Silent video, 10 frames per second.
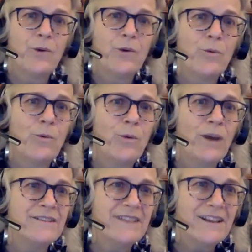what
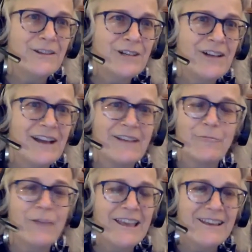does that look like?
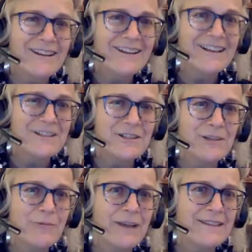We cannot actually
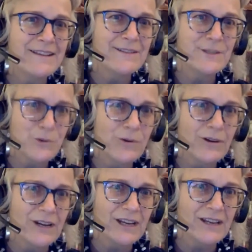write that
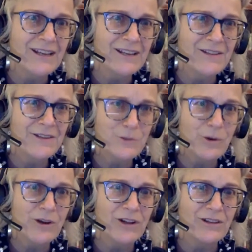story in this
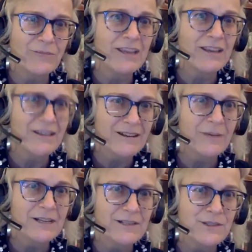world. We cannot
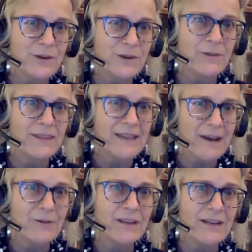write a story
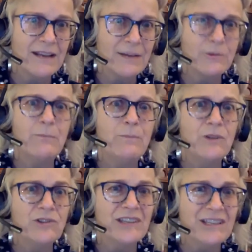without inequity
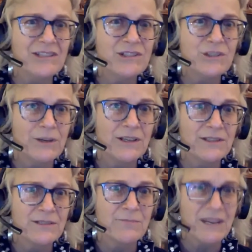built into
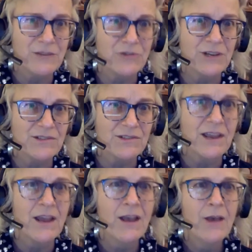its matrix.
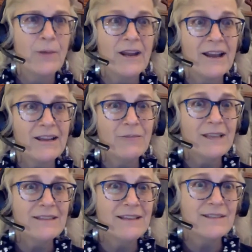But I can
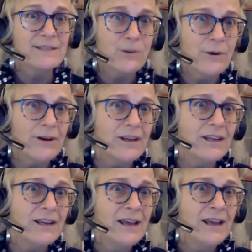write that
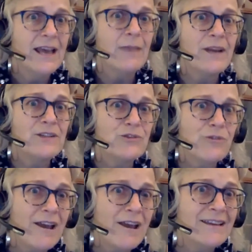story, and by
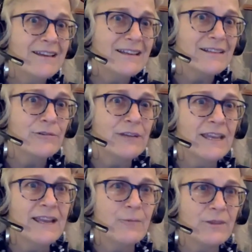trying it,
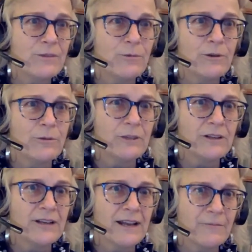looking at what the world would look
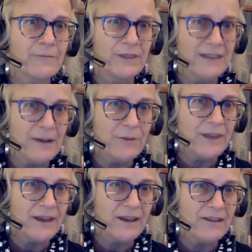like without
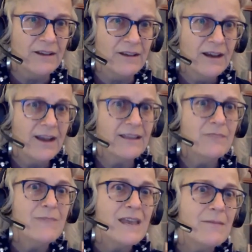that, I can
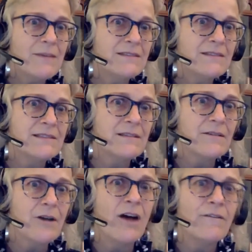maybe
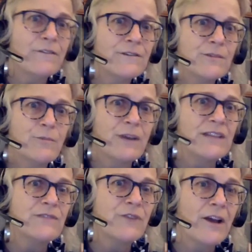offer some ways
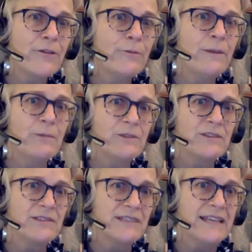for other people to
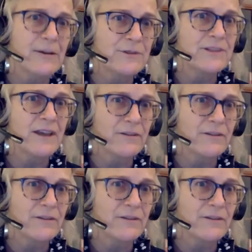see outside of the